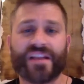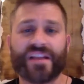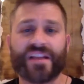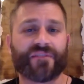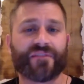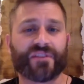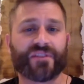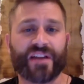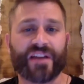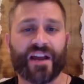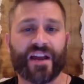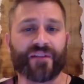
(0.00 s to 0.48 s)

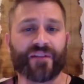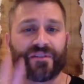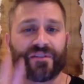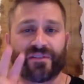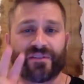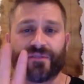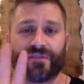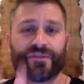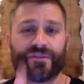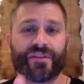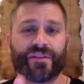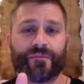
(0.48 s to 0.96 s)
Never Die were
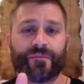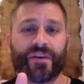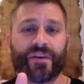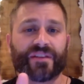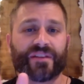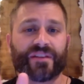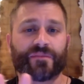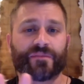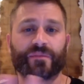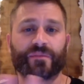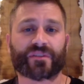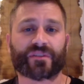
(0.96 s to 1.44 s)
two of the
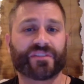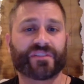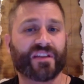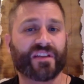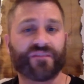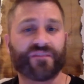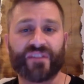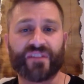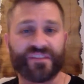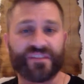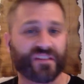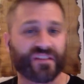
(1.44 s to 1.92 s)
best books
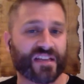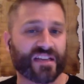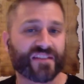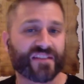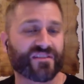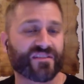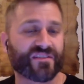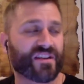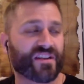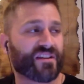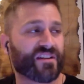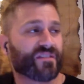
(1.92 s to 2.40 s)
I've read in the
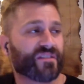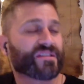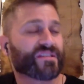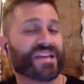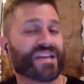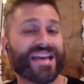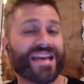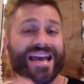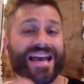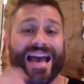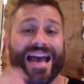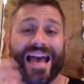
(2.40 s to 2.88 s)
last ten years.
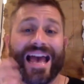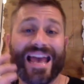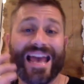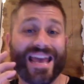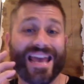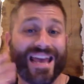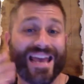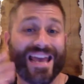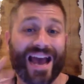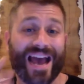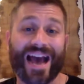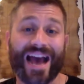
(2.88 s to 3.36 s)

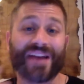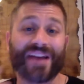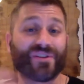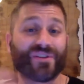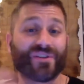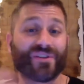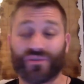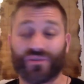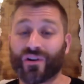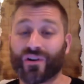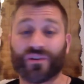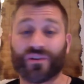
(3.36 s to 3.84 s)
I yep.
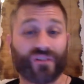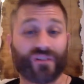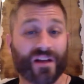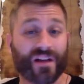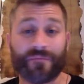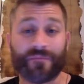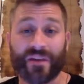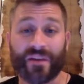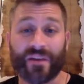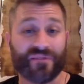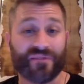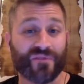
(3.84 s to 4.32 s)
struggle
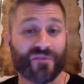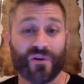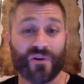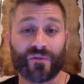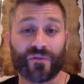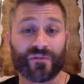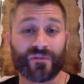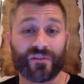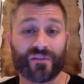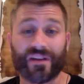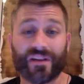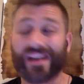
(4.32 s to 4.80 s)
on my
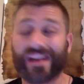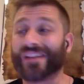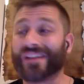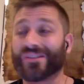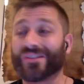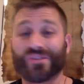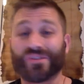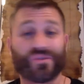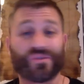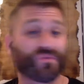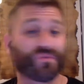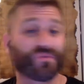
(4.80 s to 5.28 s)
phone. I
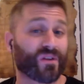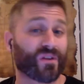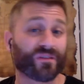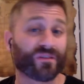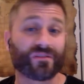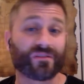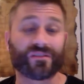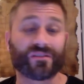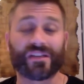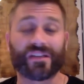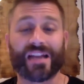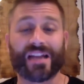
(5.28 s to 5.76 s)

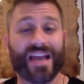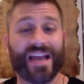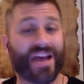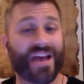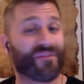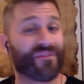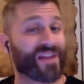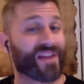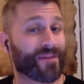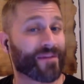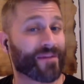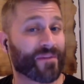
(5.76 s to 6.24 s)
struggle, and I
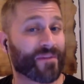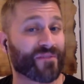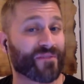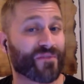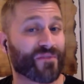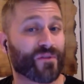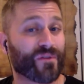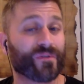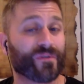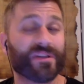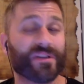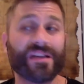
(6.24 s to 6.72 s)
have it on my
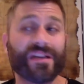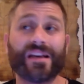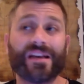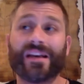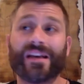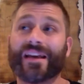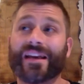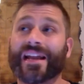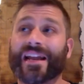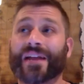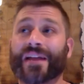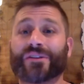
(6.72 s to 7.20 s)
phone.
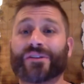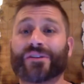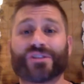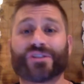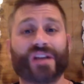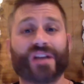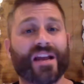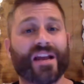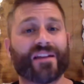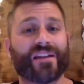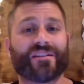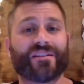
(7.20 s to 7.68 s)
And I was
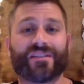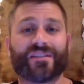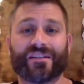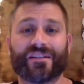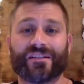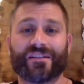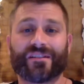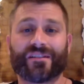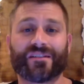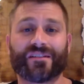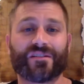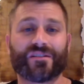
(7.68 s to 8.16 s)
trying okay.
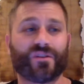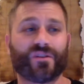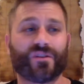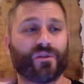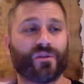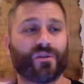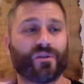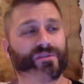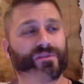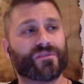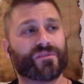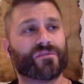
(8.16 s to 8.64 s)
to
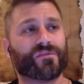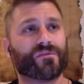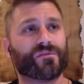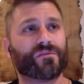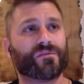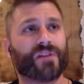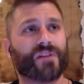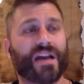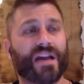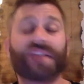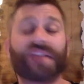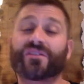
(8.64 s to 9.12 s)
go
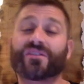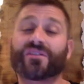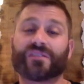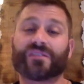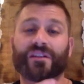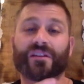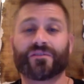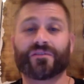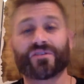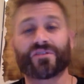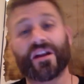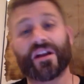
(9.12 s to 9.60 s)
to actually,
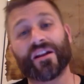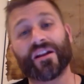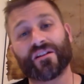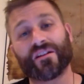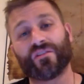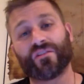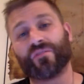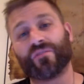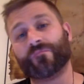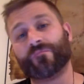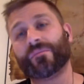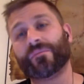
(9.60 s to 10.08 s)
I was trying to
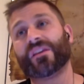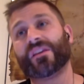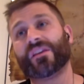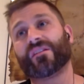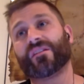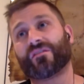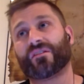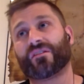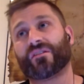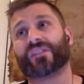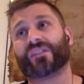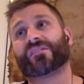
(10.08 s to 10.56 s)
go meet
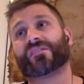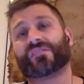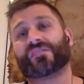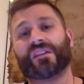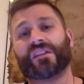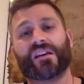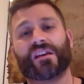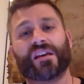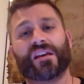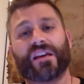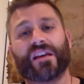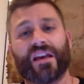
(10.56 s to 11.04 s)
Chris
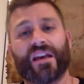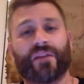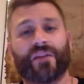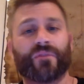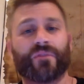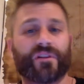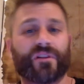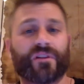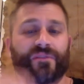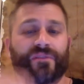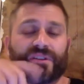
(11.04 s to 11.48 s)
at one of